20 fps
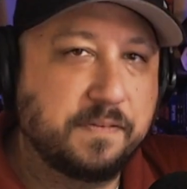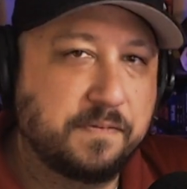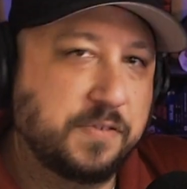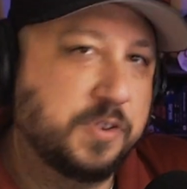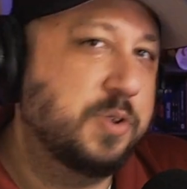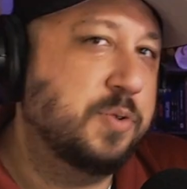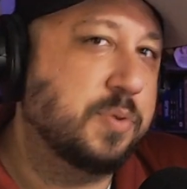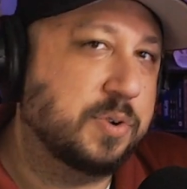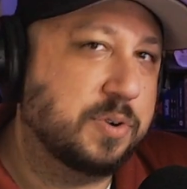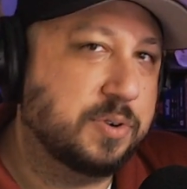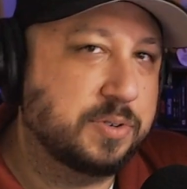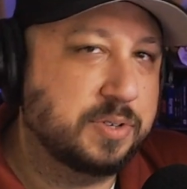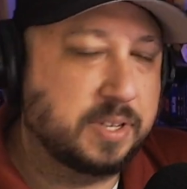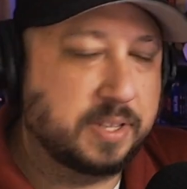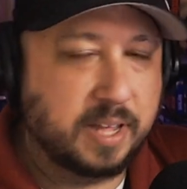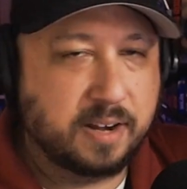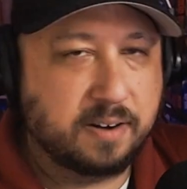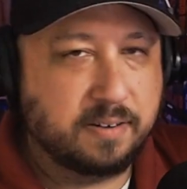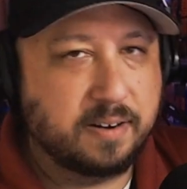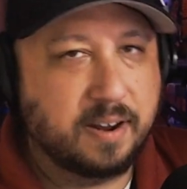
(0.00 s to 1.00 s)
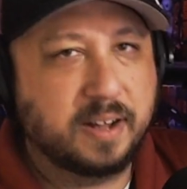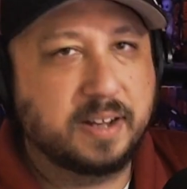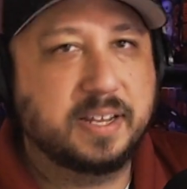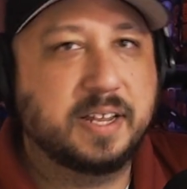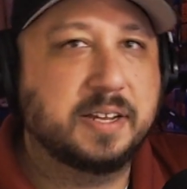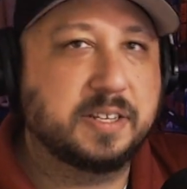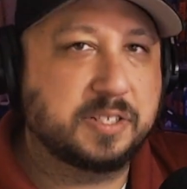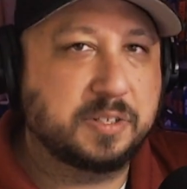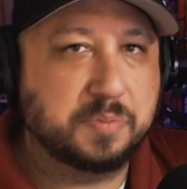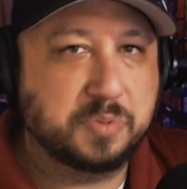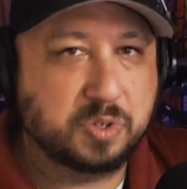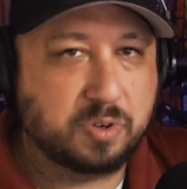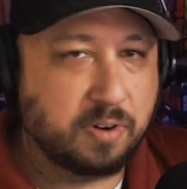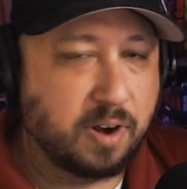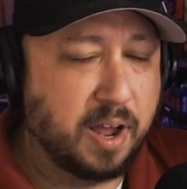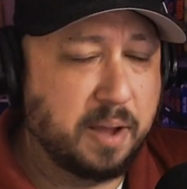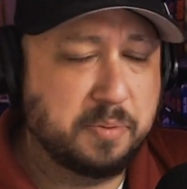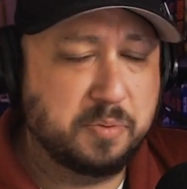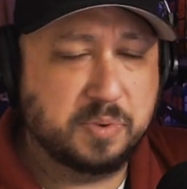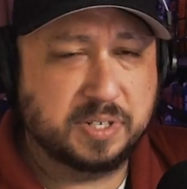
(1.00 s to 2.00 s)
viewers that are not yet
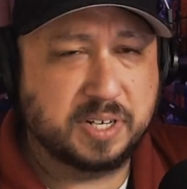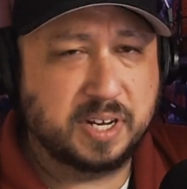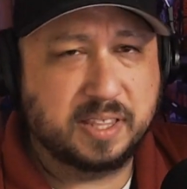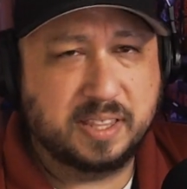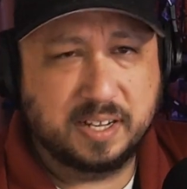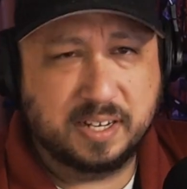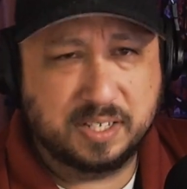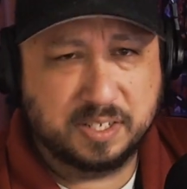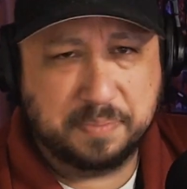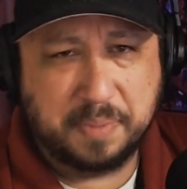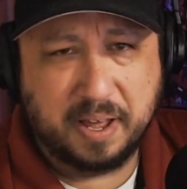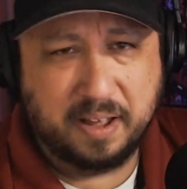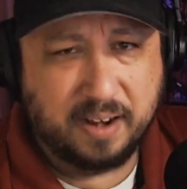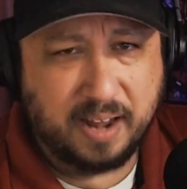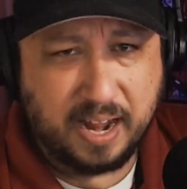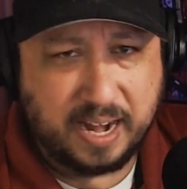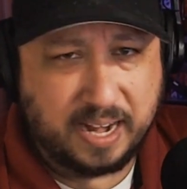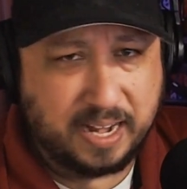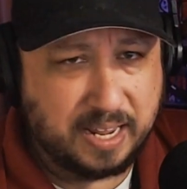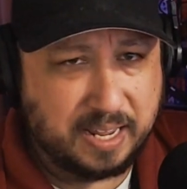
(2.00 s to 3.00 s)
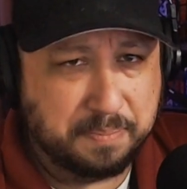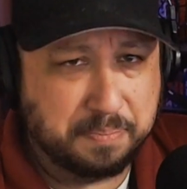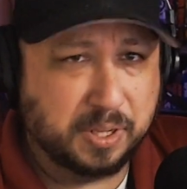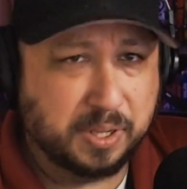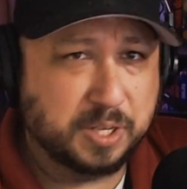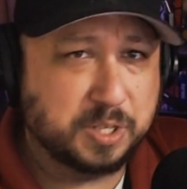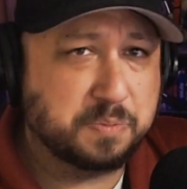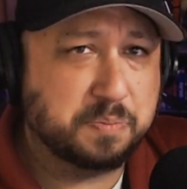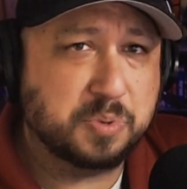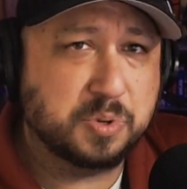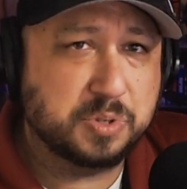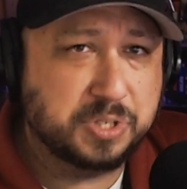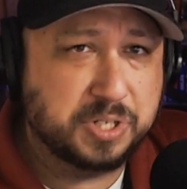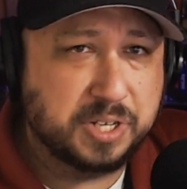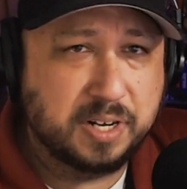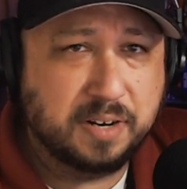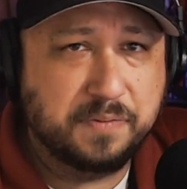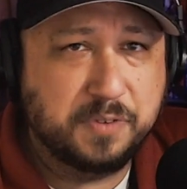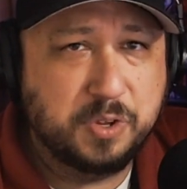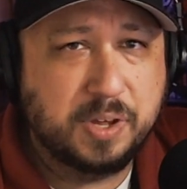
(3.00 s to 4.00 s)
subscribed, which I think is about
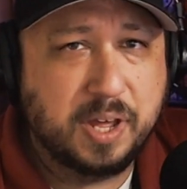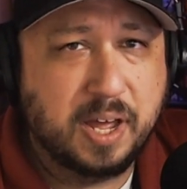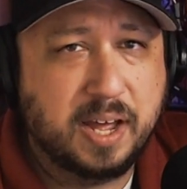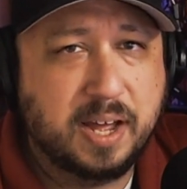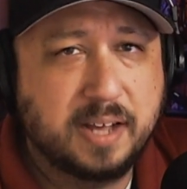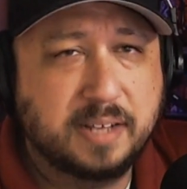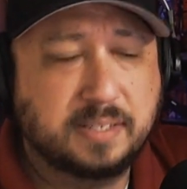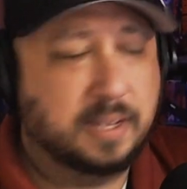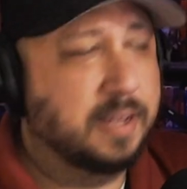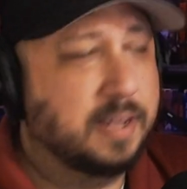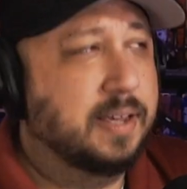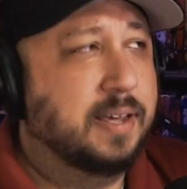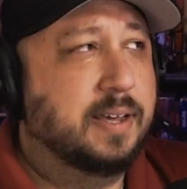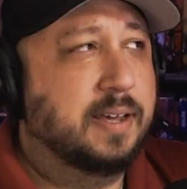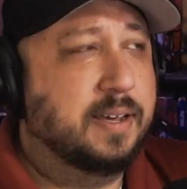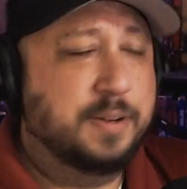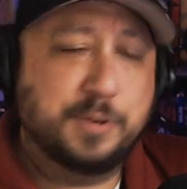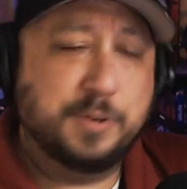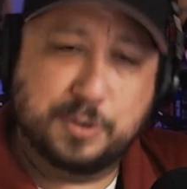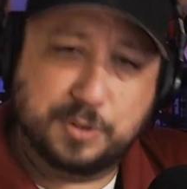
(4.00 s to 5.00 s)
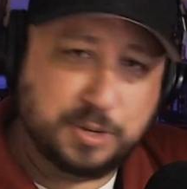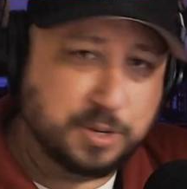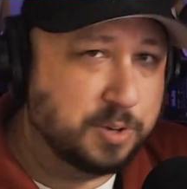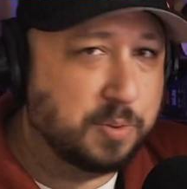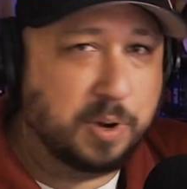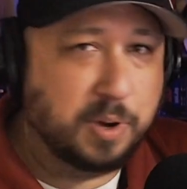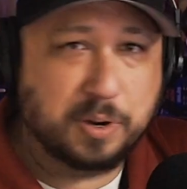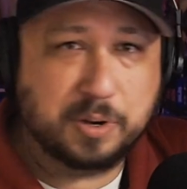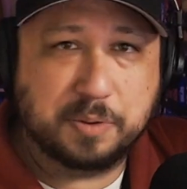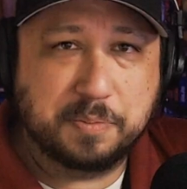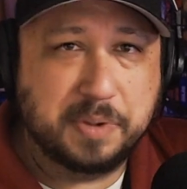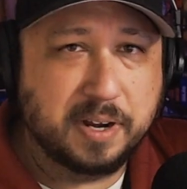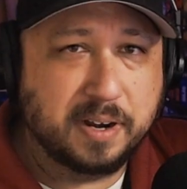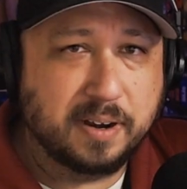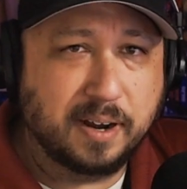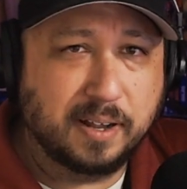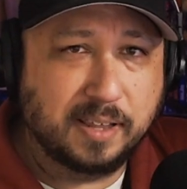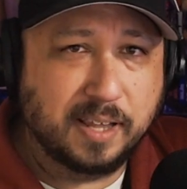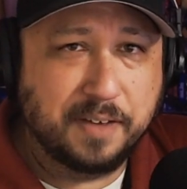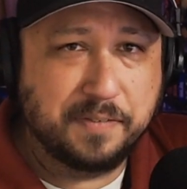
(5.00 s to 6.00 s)
80+% of you guys, you're still welcome
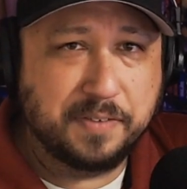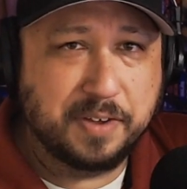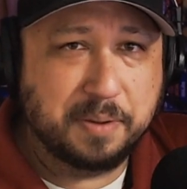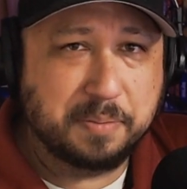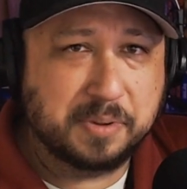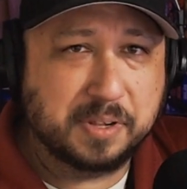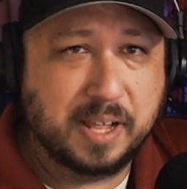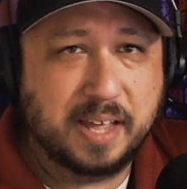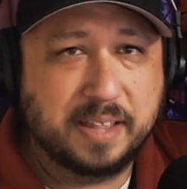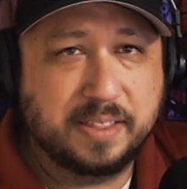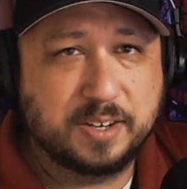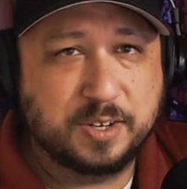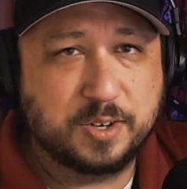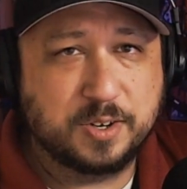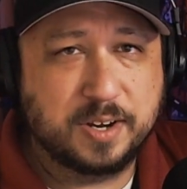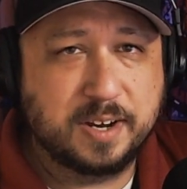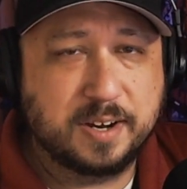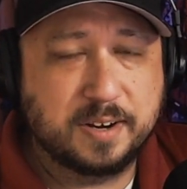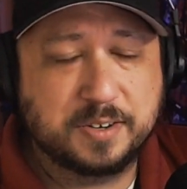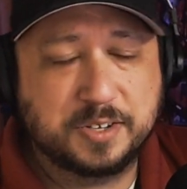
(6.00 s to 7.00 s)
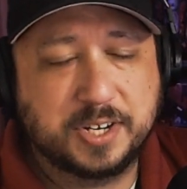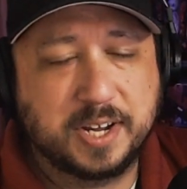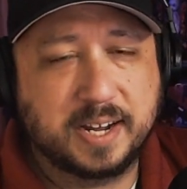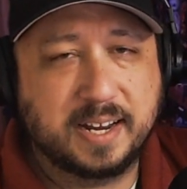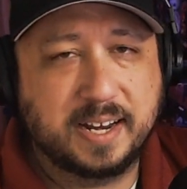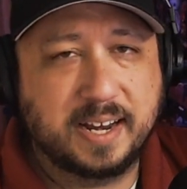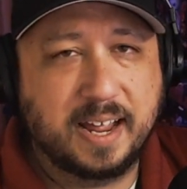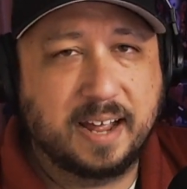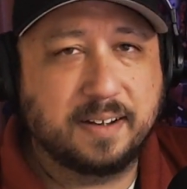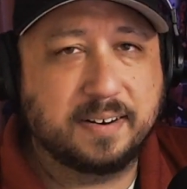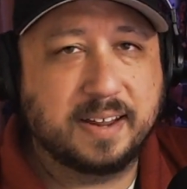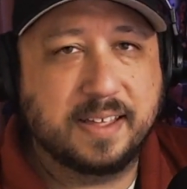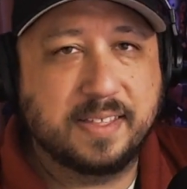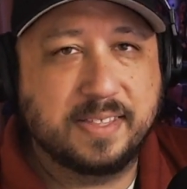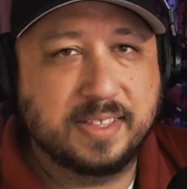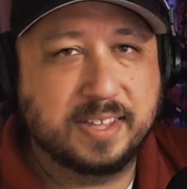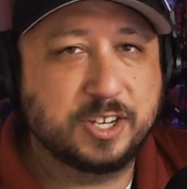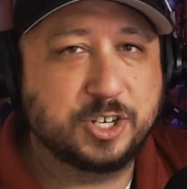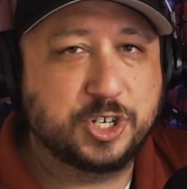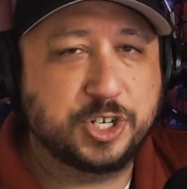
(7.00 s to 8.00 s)
here. I love you. I'm glad that you're here checking out
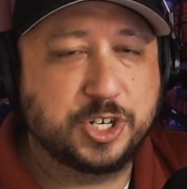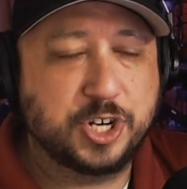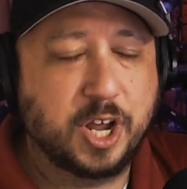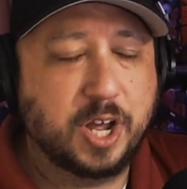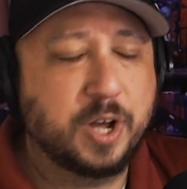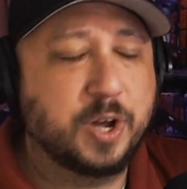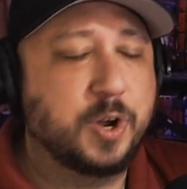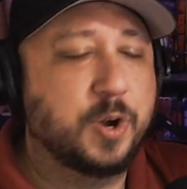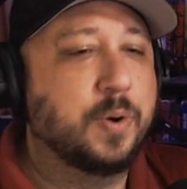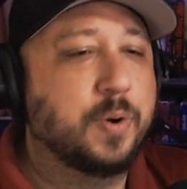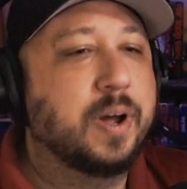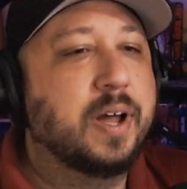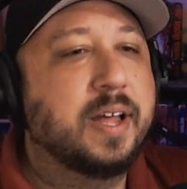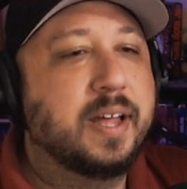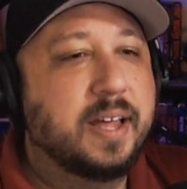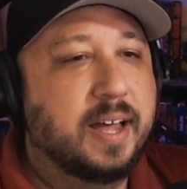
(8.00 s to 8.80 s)
the show.